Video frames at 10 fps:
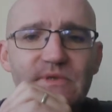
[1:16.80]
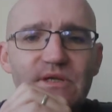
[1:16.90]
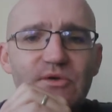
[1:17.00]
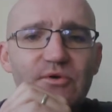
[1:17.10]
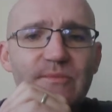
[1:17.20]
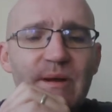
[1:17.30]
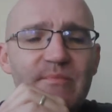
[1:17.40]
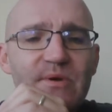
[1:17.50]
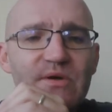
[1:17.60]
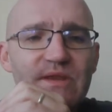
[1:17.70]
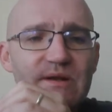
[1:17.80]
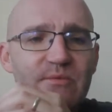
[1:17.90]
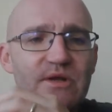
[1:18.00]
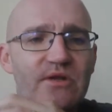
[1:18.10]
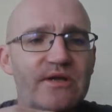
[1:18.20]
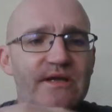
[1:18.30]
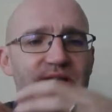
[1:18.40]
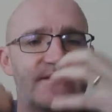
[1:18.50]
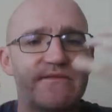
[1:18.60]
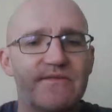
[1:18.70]
you'll remember that we are looking
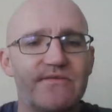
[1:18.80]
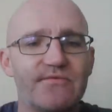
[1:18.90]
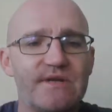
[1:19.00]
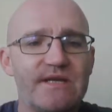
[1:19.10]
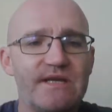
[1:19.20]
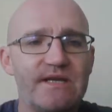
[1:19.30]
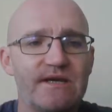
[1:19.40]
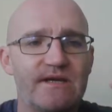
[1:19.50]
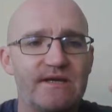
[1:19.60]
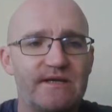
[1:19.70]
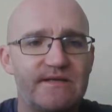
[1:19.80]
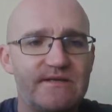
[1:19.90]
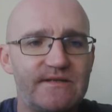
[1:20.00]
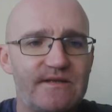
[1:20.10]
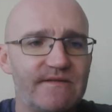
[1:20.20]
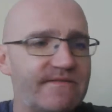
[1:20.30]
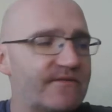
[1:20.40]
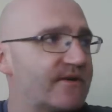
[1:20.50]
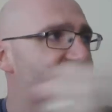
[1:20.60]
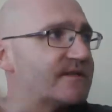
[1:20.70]
at 3
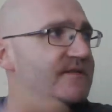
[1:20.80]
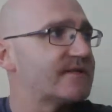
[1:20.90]
different